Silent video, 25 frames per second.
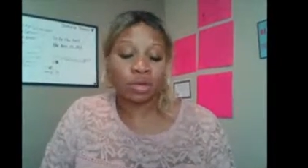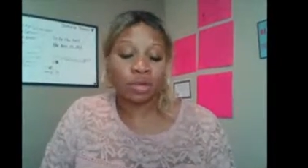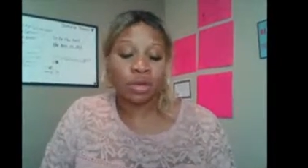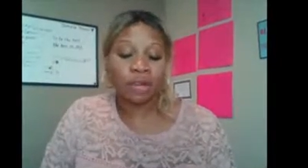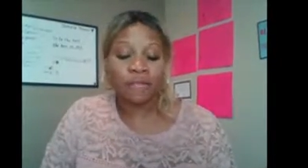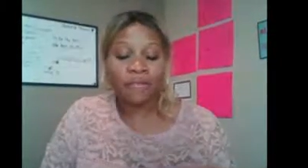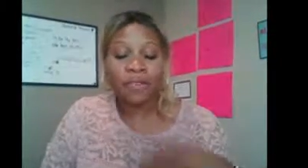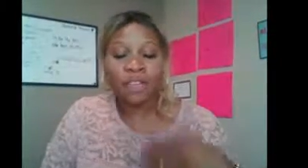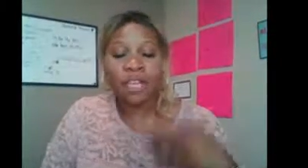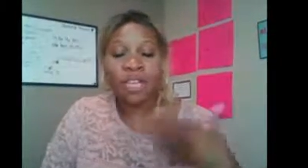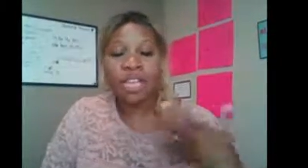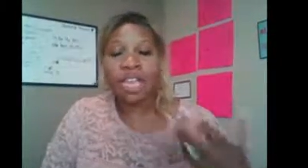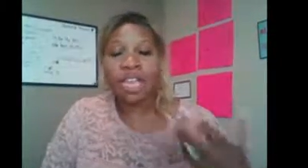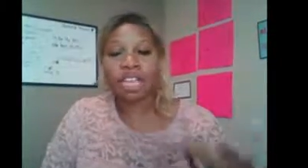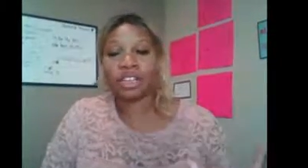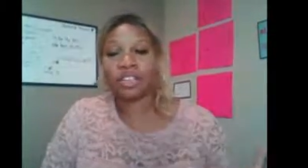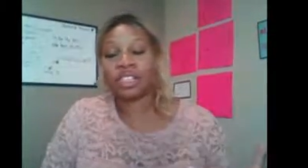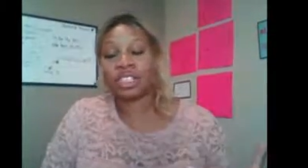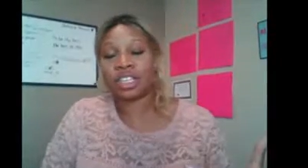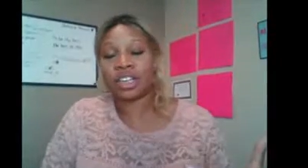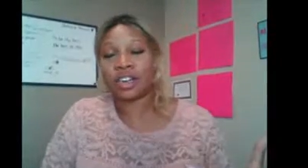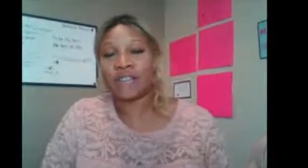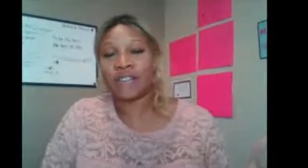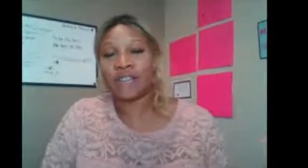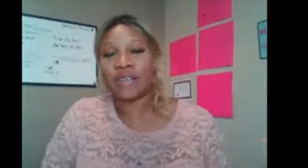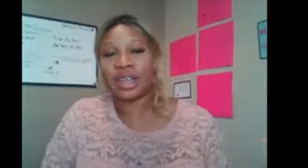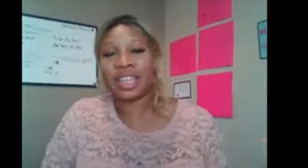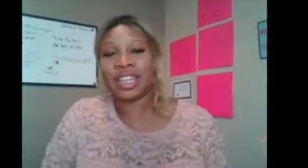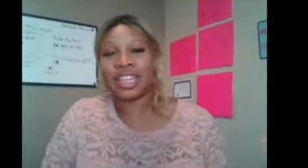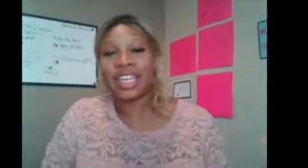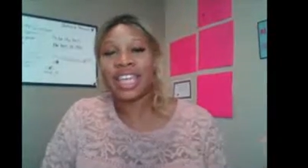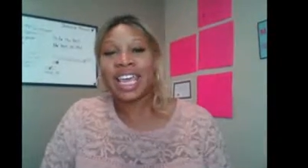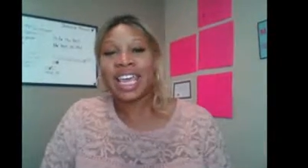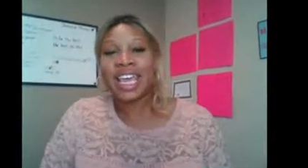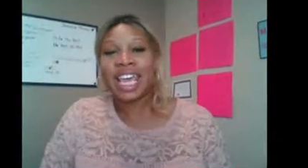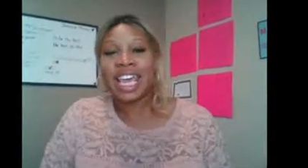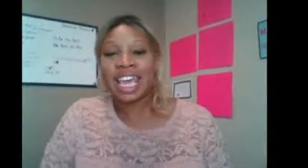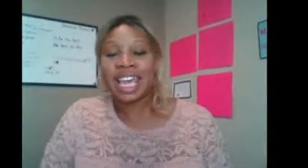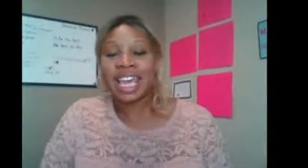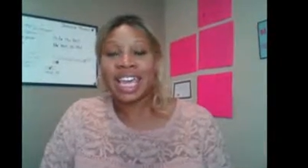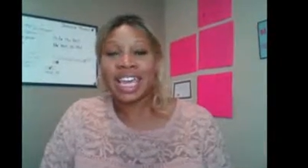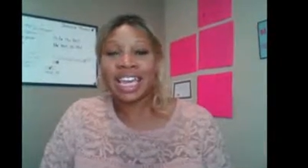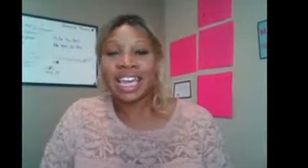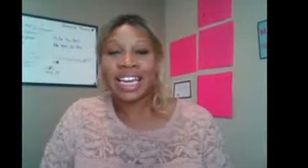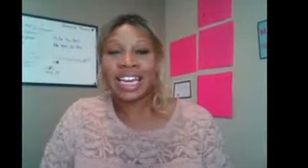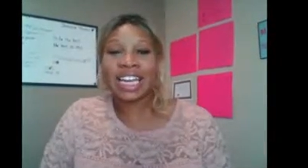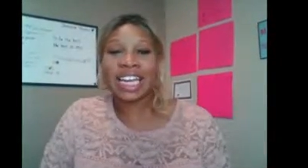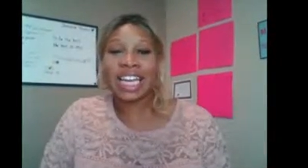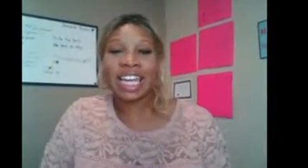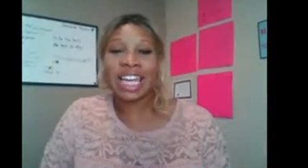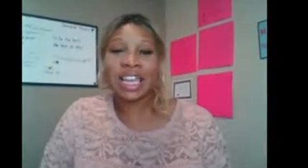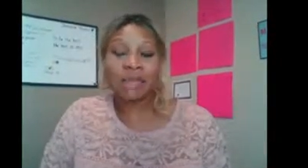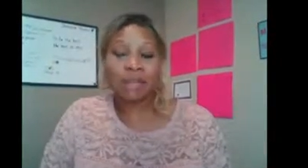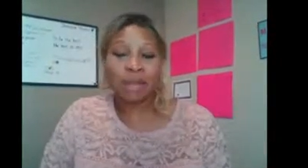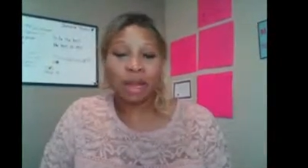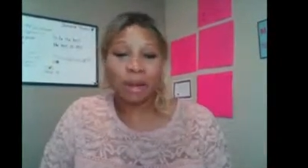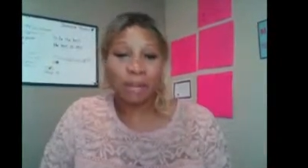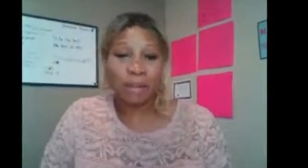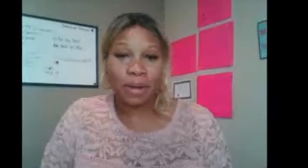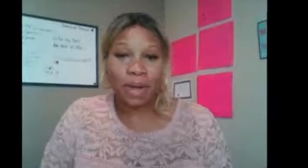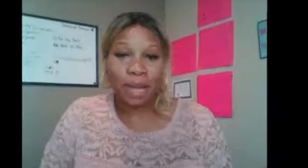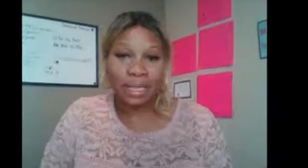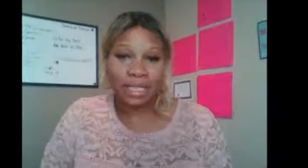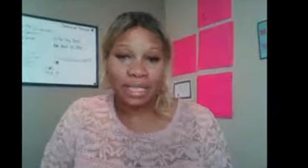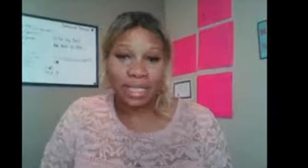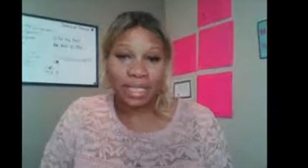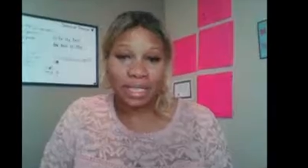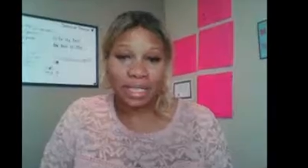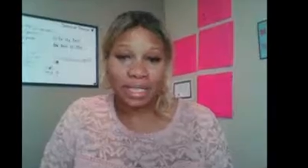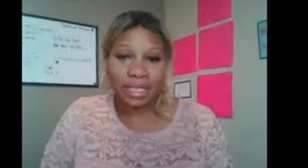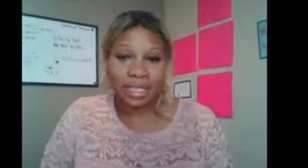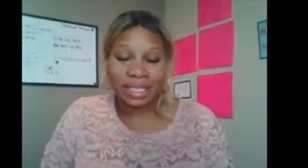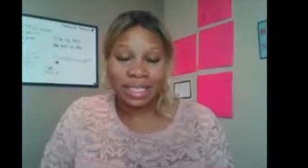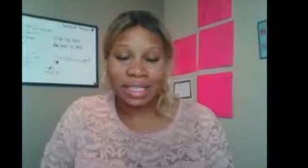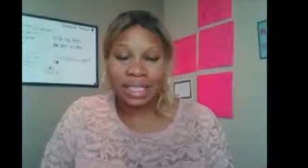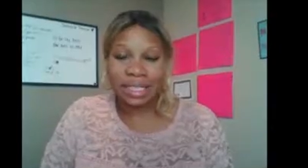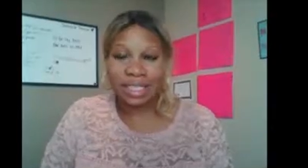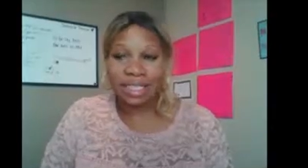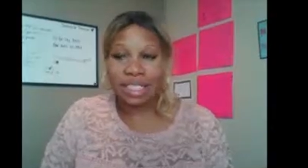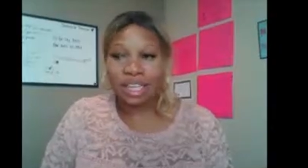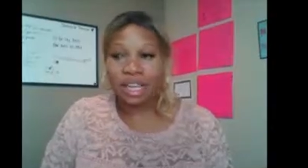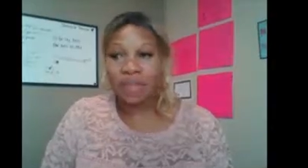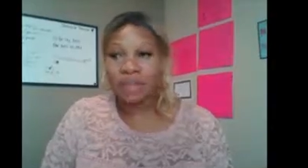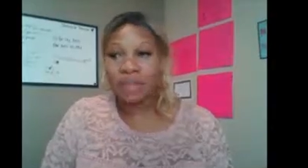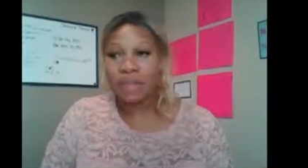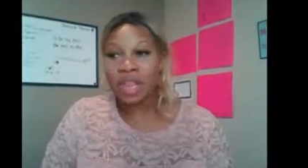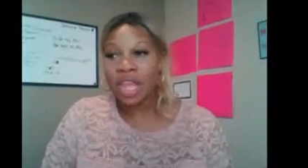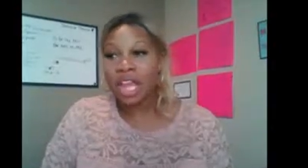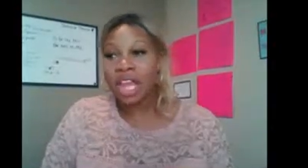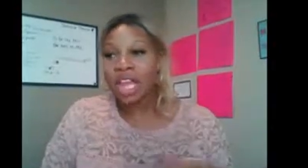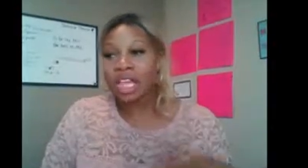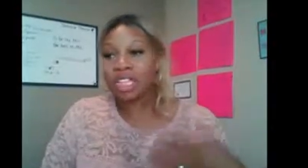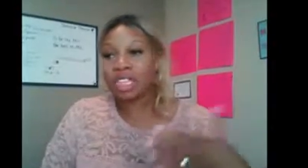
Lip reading: affiliate yourself with in the email processing system.